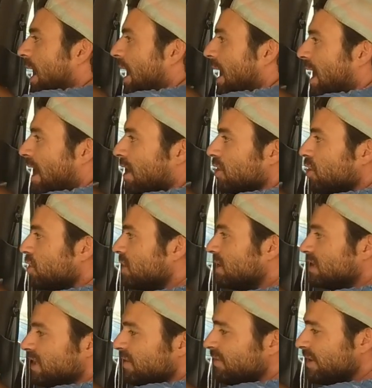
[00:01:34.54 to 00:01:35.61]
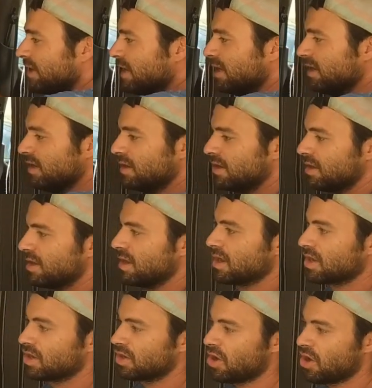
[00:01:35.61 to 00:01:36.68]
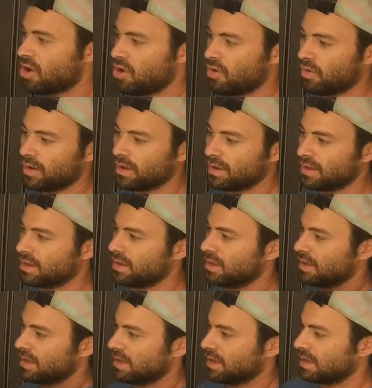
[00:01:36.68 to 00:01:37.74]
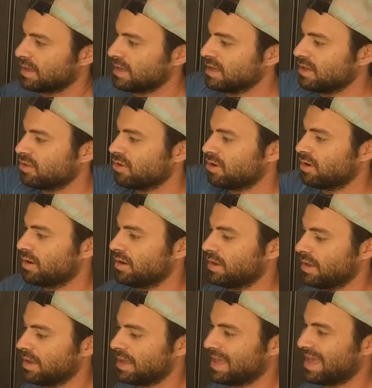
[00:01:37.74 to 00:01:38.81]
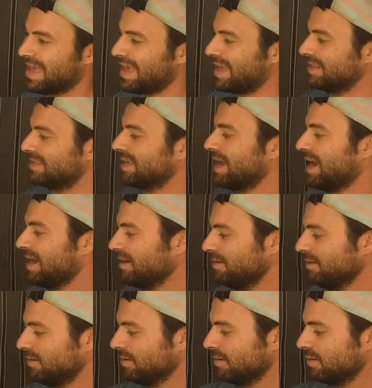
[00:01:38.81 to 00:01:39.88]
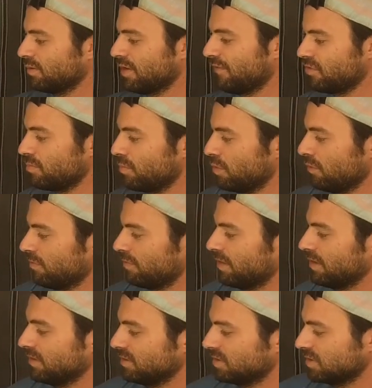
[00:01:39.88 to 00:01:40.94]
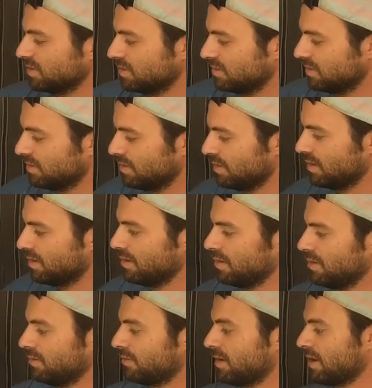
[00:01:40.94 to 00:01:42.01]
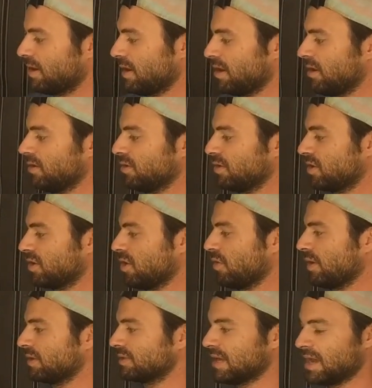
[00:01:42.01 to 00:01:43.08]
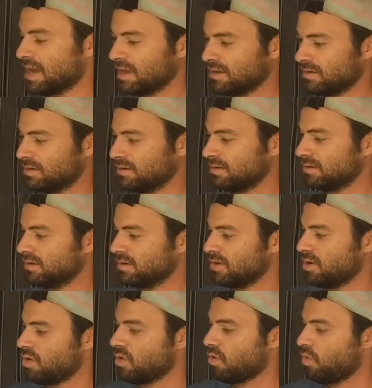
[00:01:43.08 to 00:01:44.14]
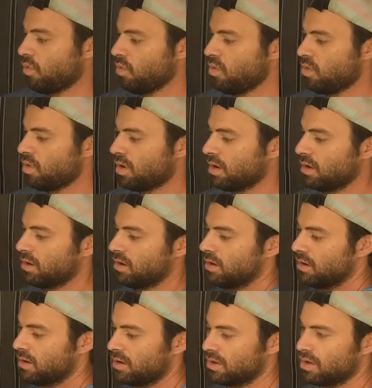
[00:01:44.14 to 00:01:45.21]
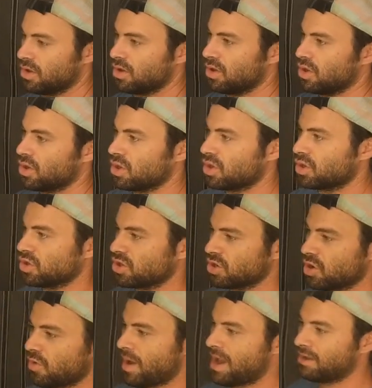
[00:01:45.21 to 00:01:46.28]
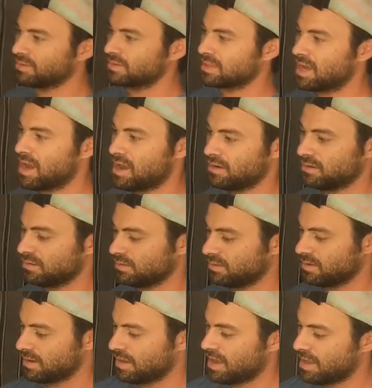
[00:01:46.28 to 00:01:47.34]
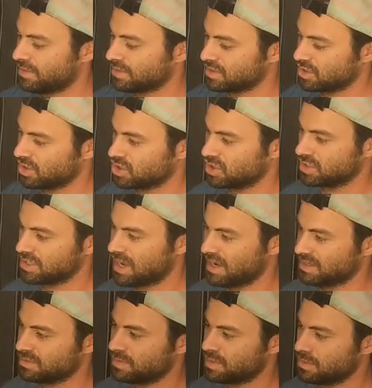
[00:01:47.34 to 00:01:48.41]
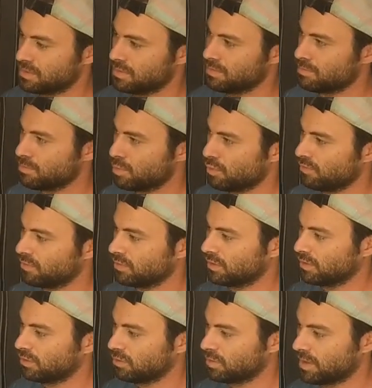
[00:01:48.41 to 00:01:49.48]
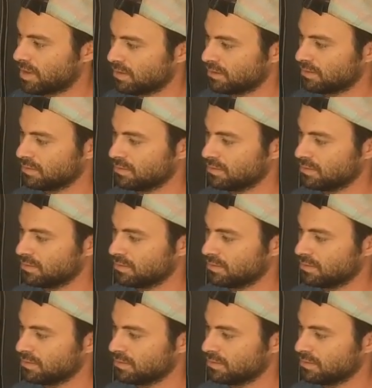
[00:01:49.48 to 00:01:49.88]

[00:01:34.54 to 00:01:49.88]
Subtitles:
and the TV can go either inside. If you move this right here, you can go inside, or you can go outside. Again, this cushion just has to be moved a little bit.